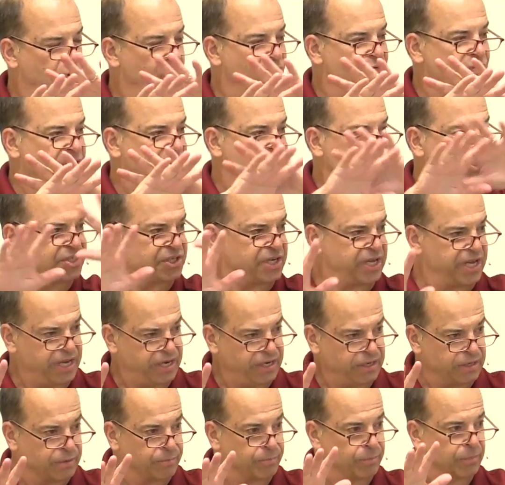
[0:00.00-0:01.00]
over his
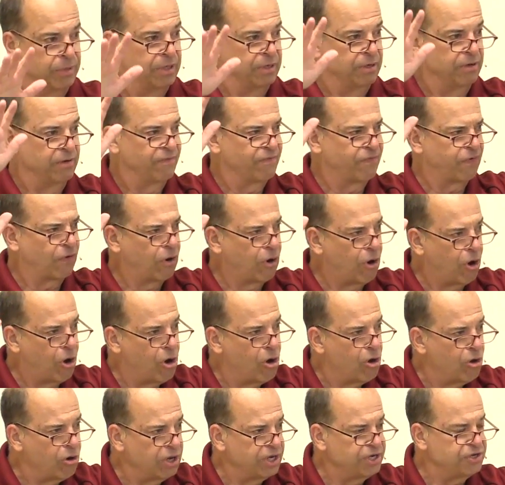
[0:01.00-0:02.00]
kingdom for
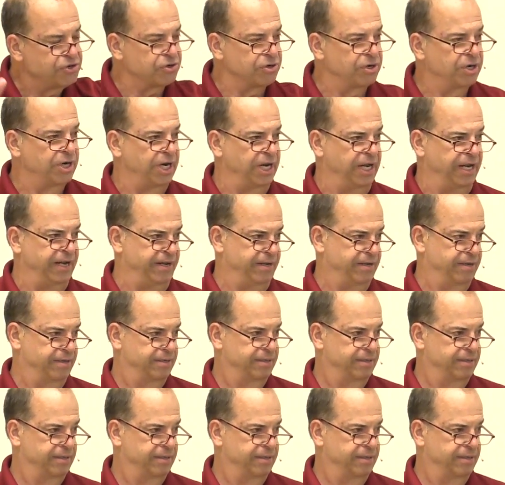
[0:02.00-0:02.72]
all eternity.